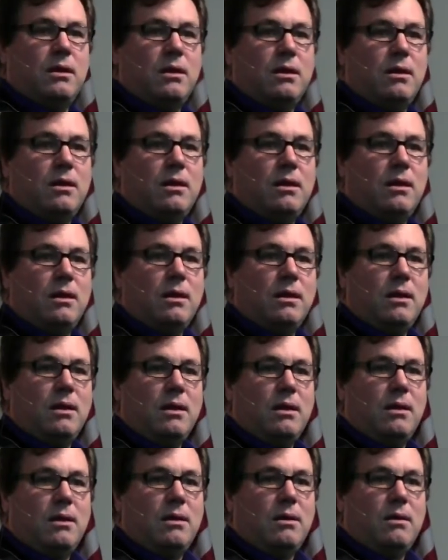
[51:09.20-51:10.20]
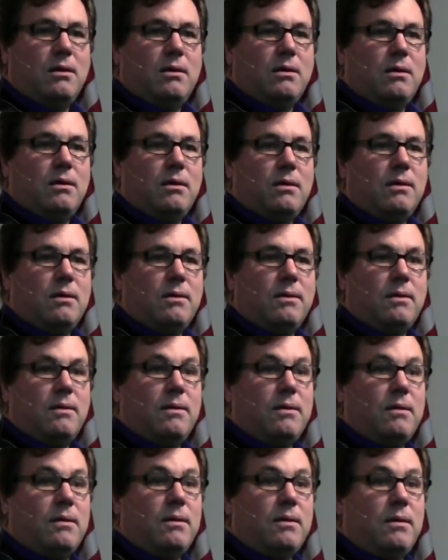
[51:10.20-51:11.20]

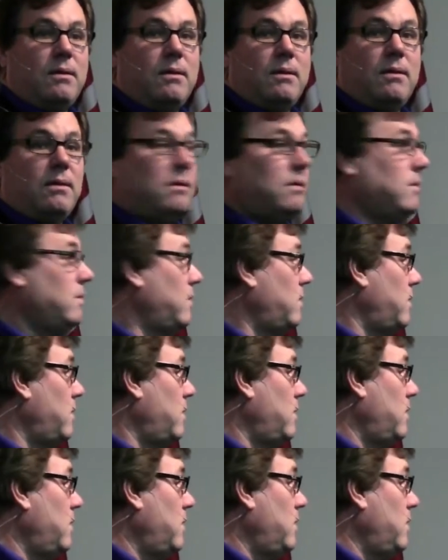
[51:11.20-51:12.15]
[no speech]